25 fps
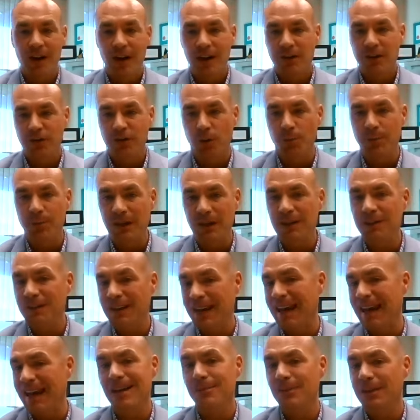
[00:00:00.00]
So beef
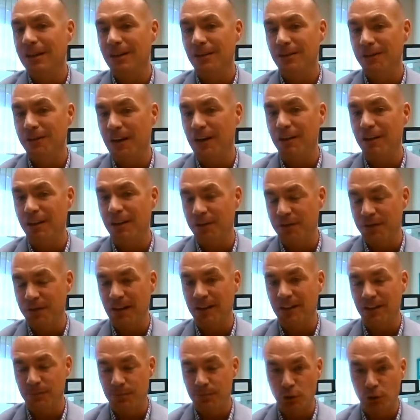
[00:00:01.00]
can be a very
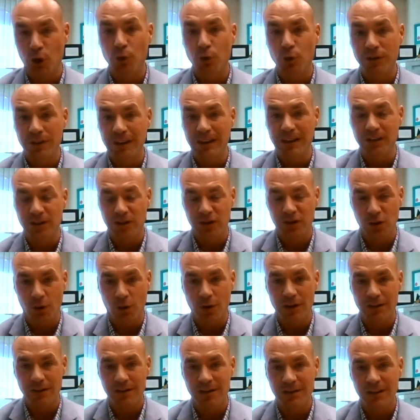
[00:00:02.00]
effective protein
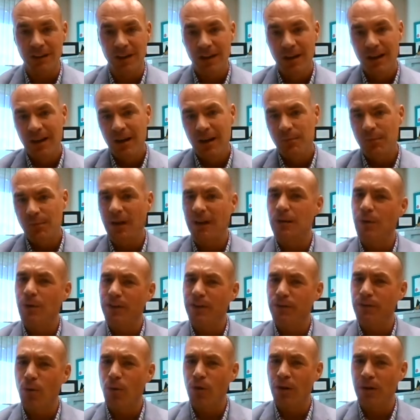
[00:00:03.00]
source. Probably
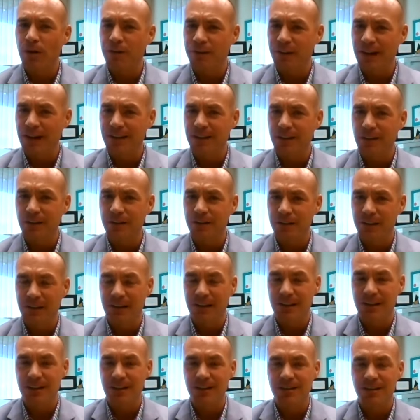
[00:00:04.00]
what's more effective
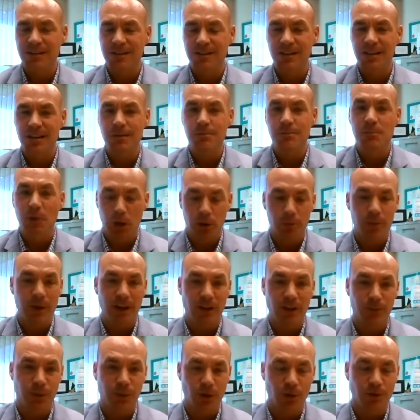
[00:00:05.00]
is the
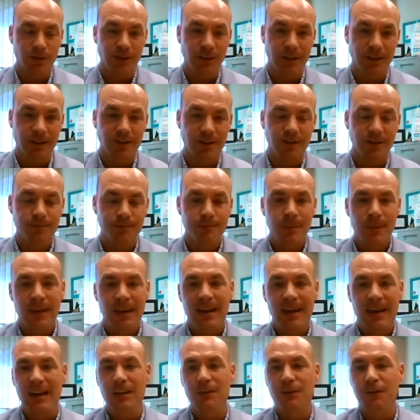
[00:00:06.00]
milk-based proteins.
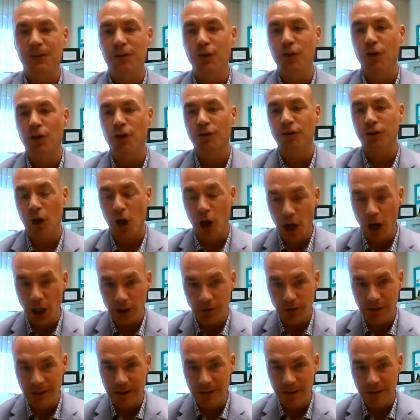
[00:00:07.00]
If you're
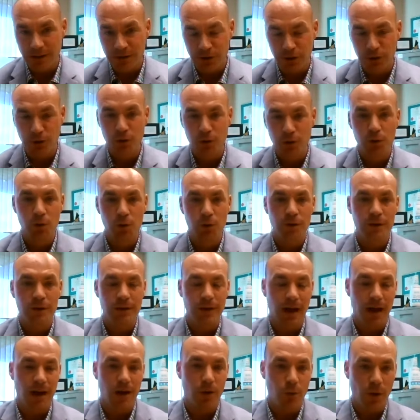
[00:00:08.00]
tolerant to
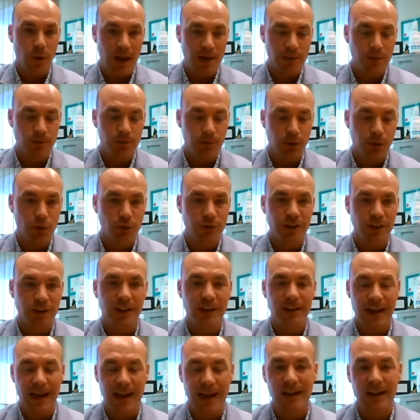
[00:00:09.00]
uh, whey
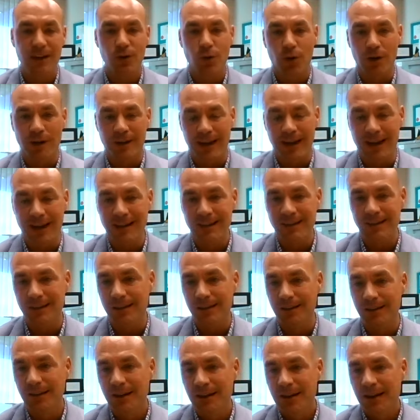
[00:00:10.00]
protein and or
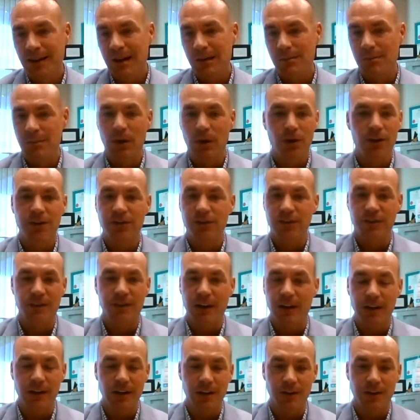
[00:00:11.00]
casein, milk is a
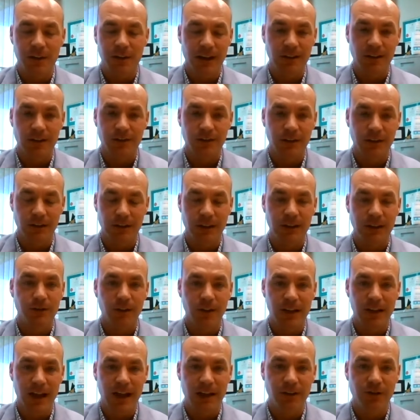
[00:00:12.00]
very effective
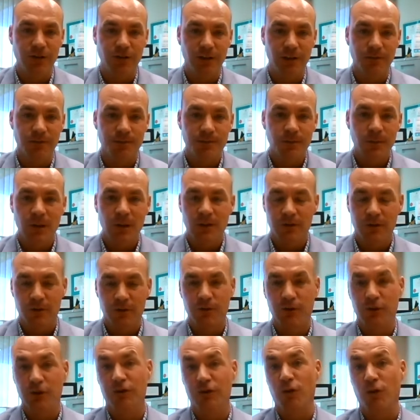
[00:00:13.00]
delivery agent
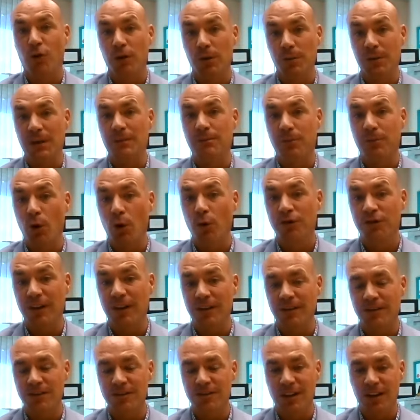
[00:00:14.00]
for shown to be
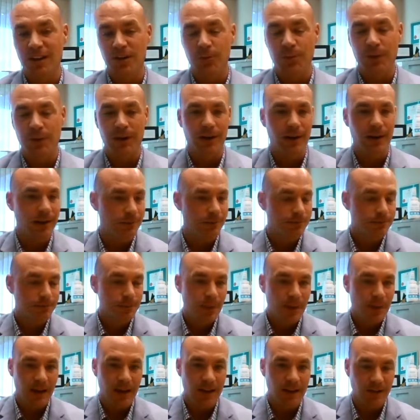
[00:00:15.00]
post-exercise period.
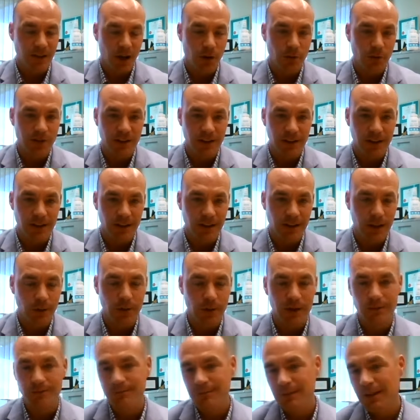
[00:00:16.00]
It's obviously in a
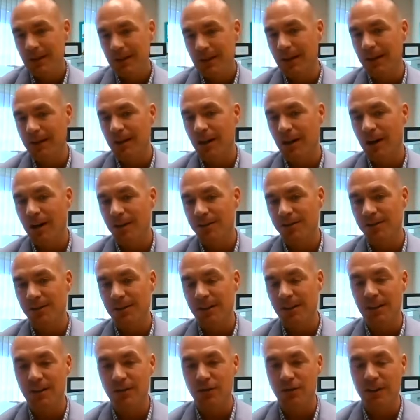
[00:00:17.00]
liquid. It causes an
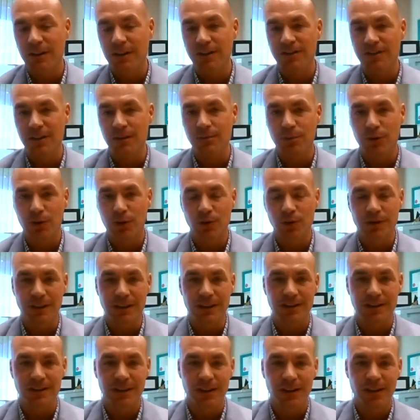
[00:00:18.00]
increase in
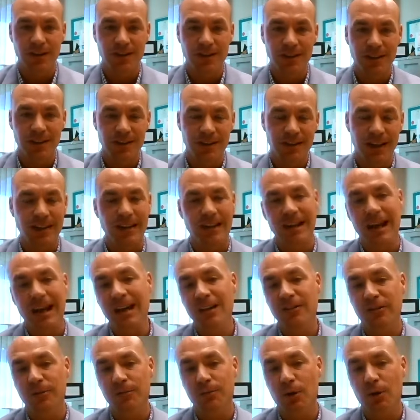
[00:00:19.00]
protein synthesis, and the
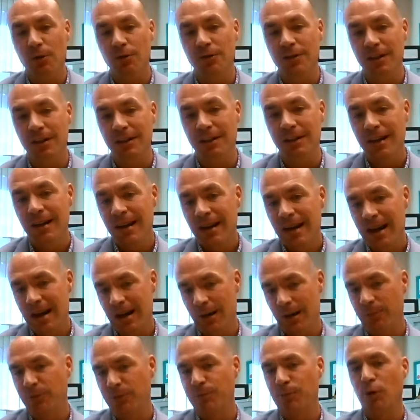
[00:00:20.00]
casein protein
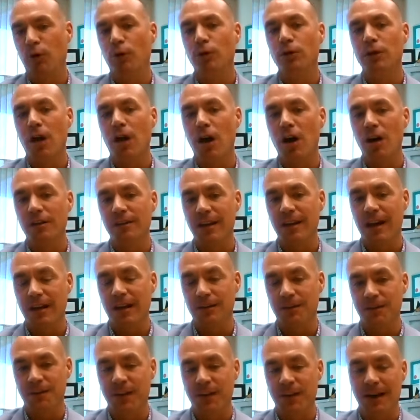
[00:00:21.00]
helps prolong that
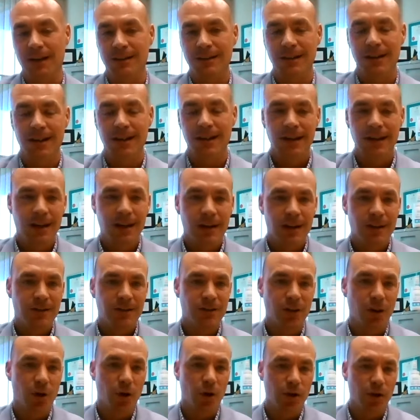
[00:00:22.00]
effect.
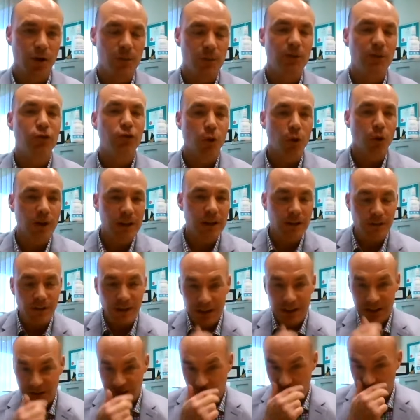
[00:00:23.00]
So the majority of
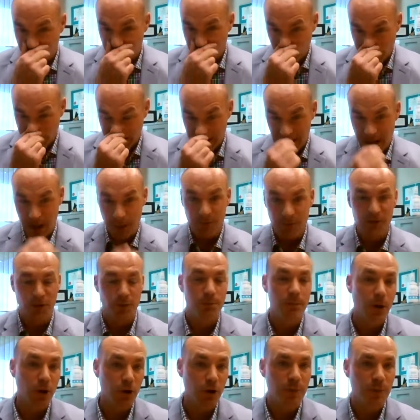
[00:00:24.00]
research when it comes to
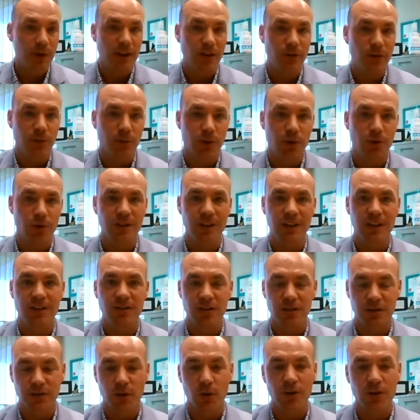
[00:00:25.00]
milk-based proteins
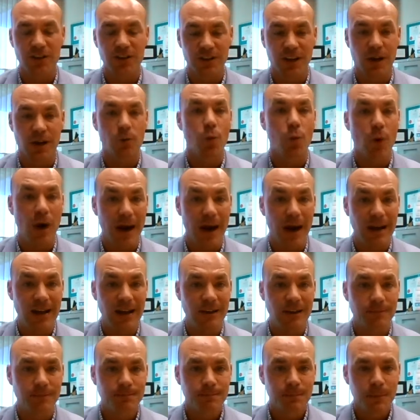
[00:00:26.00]
is focused on
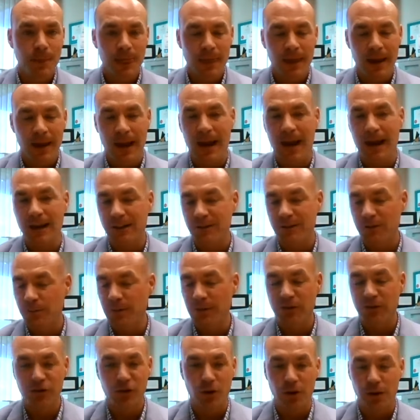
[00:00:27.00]
whey, and it's
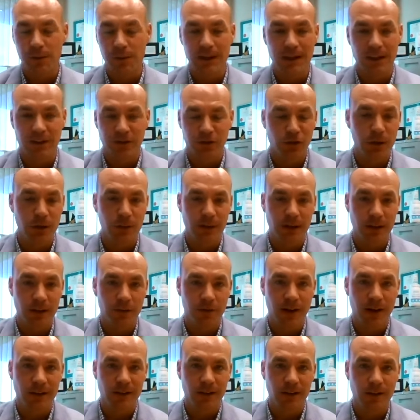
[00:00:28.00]
been shown to be extremely
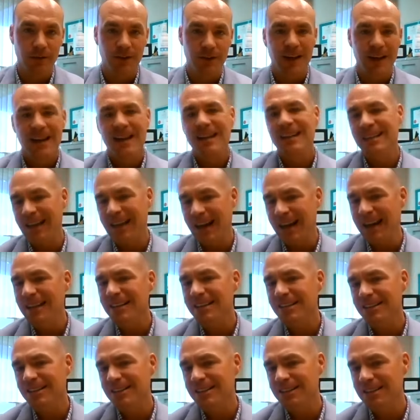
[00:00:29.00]
effective.
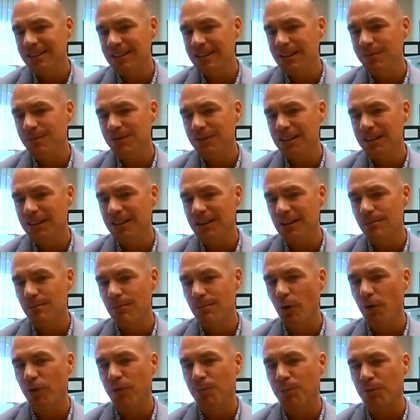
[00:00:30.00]
Casein seems to get the
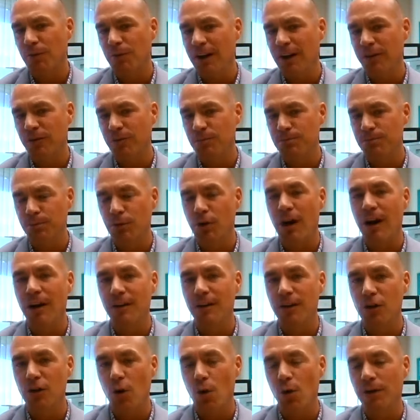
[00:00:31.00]
most press prior
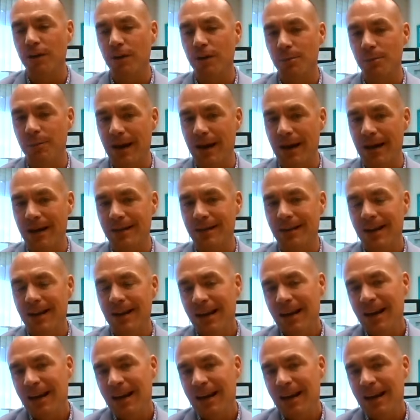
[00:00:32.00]
to going to bed.